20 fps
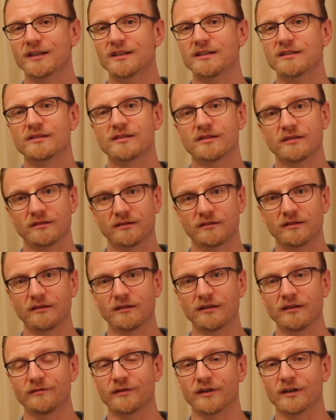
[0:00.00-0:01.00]
is
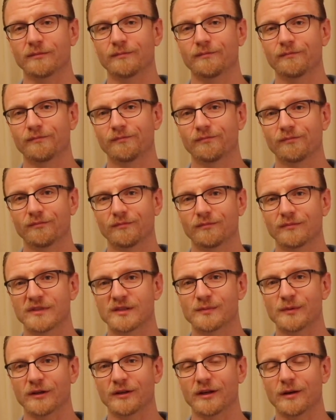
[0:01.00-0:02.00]
deliver.
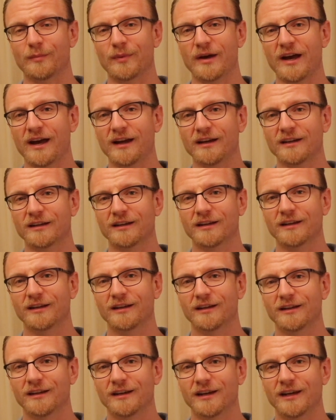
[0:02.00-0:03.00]
Spell that back,
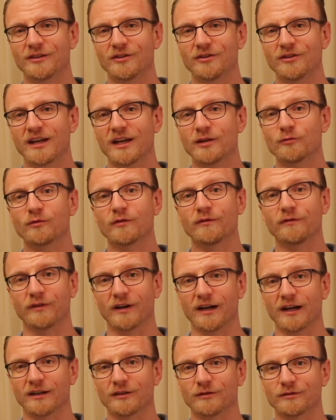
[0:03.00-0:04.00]
and you get
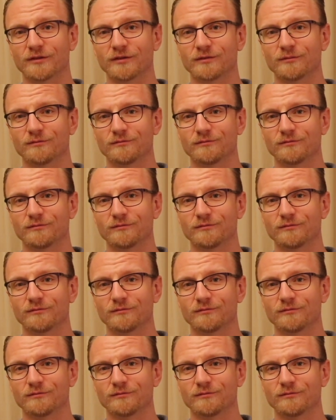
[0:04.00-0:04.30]
reviled.